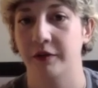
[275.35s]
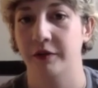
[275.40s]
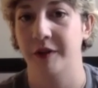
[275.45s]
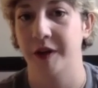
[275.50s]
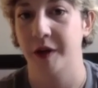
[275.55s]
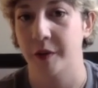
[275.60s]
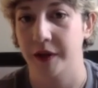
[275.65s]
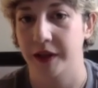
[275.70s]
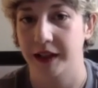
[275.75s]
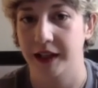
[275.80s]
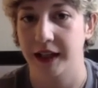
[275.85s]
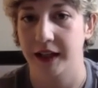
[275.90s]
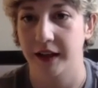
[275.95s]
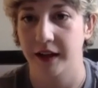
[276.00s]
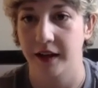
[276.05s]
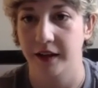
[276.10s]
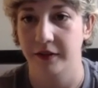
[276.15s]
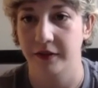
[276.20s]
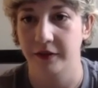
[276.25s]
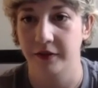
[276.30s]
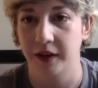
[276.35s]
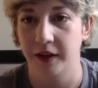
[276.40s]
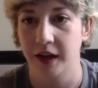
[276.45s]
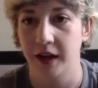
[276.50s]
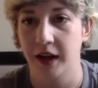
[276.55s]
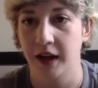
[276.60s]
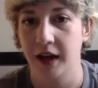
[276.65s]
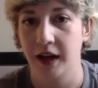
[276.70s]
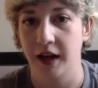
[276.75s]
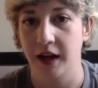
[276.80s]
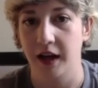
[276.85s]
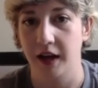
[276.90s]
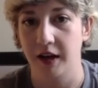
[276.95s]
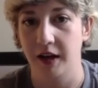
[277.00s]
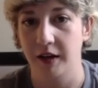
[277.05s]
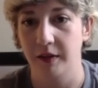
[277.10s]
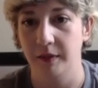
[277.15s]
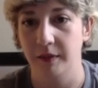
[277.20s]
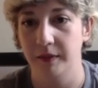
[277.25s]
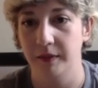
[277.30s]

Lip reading: frequently enough. Um,